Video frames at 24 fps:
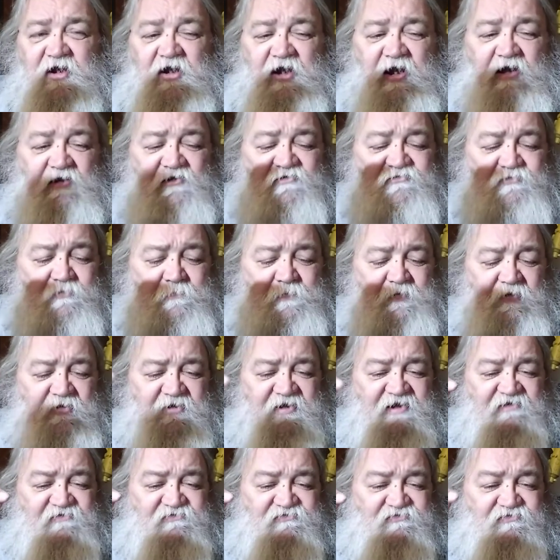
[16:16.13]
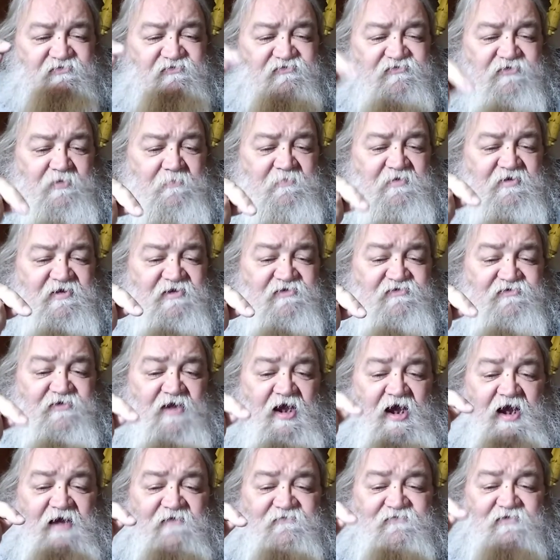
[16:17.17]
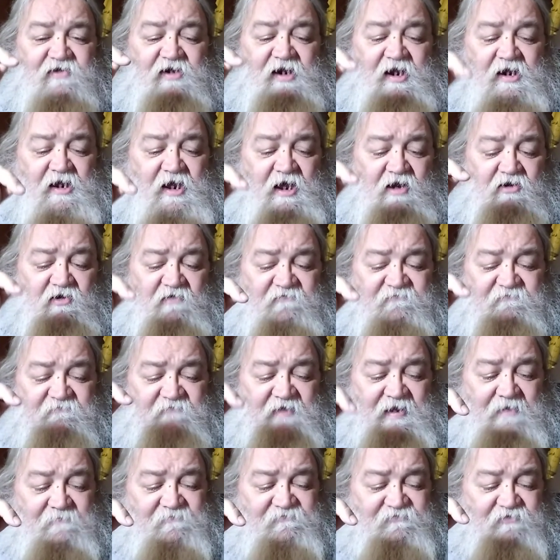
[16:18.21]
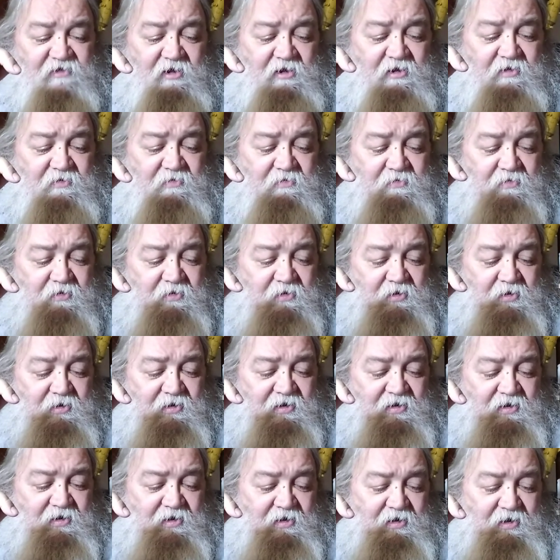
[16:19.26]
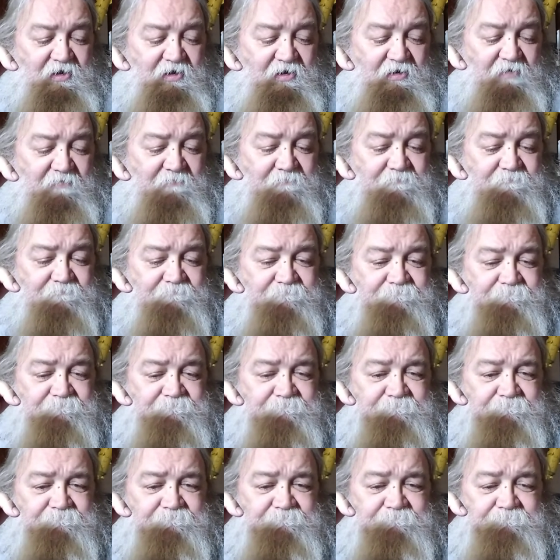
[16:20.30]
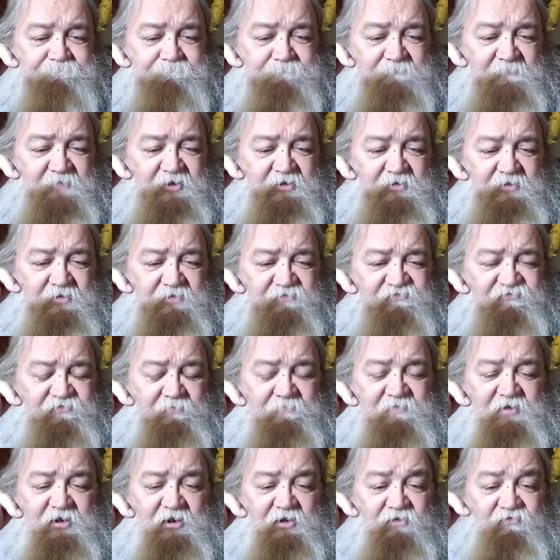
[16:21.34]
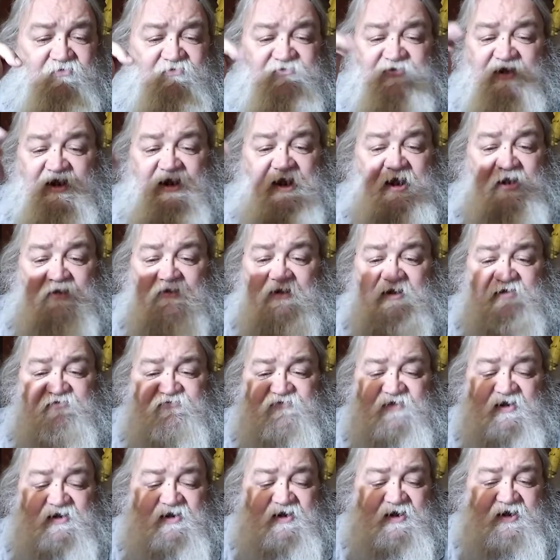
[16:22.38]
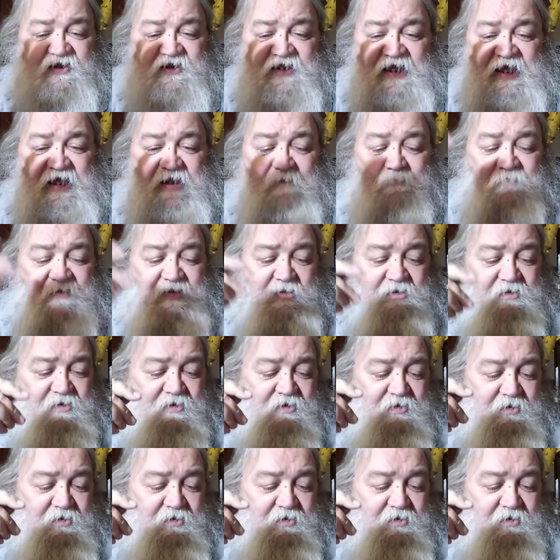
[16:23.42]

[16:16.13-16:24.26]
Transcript: I'll also put links to some of these knives that I got off of Amazon. Um, some of the other ones I got, like I said, at Academy.